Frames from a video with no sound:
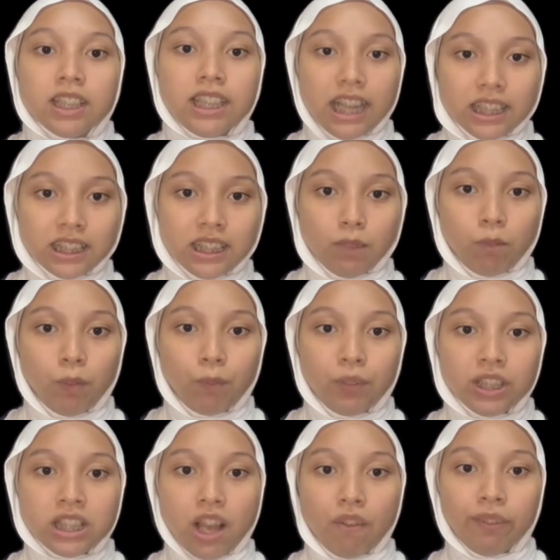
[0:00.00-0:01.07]
Thus, the
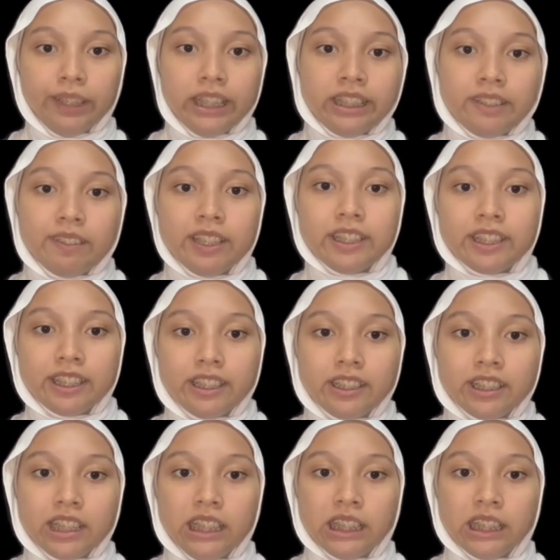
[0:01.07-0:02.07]
purpose of this research